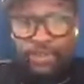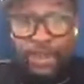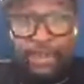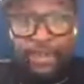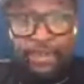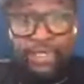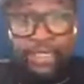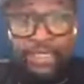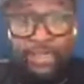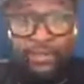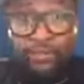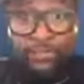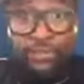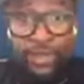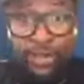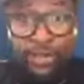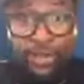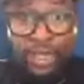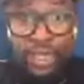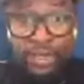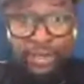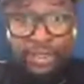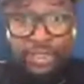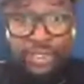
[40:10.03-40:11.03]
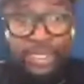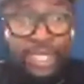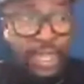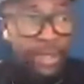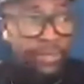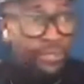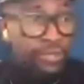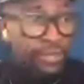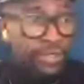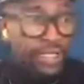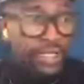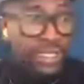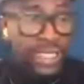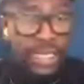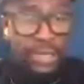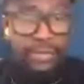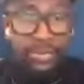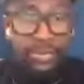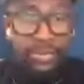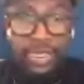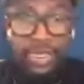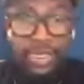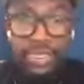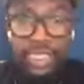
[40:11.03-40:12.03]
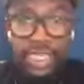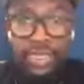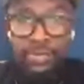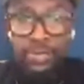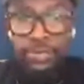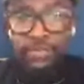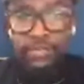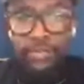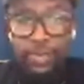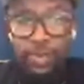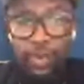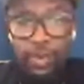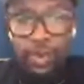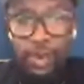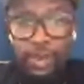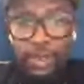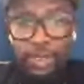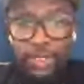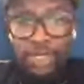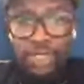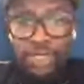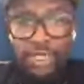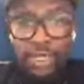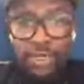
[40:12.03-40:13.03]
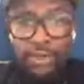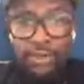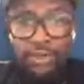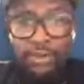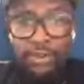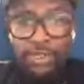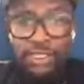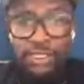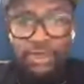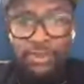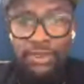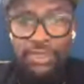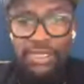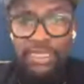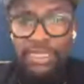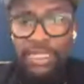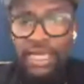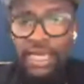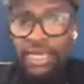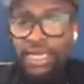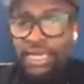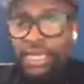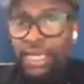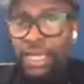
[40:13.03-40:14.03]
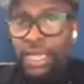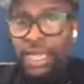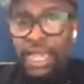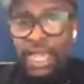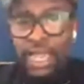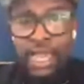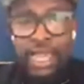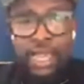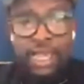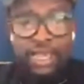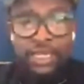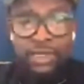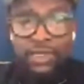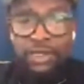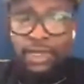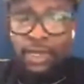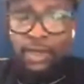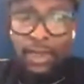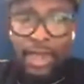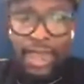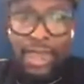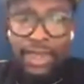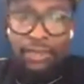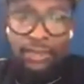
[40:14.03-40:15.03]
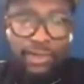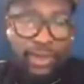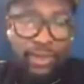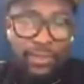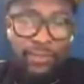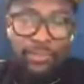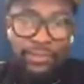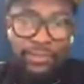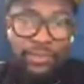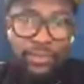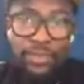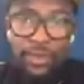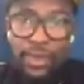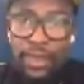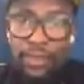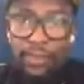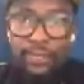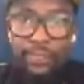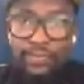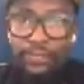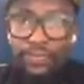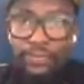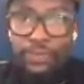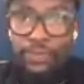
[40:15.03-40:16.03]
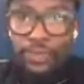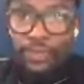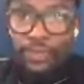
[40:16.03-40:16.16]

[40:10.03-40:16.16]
before. You know, so it's like, you know, I don't know, but can you hear my phone going off?